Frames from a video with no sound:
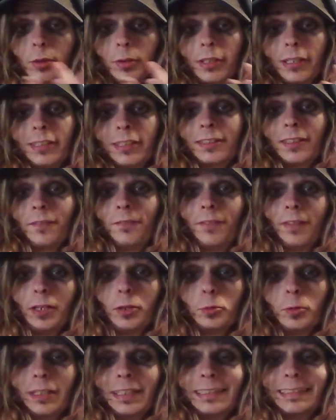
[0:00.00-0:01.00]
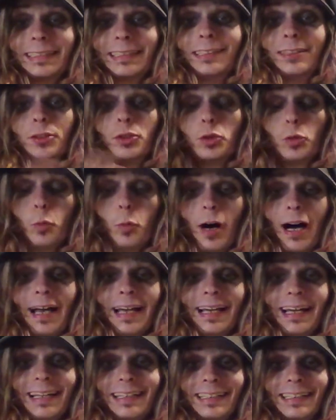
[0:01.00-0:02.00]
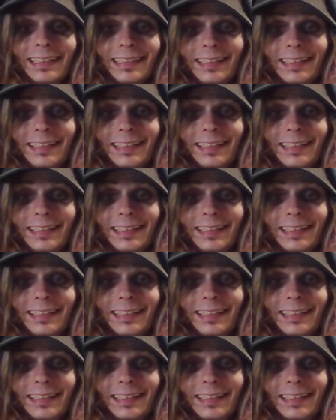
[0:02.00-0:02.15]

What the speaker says: there's a few reasons why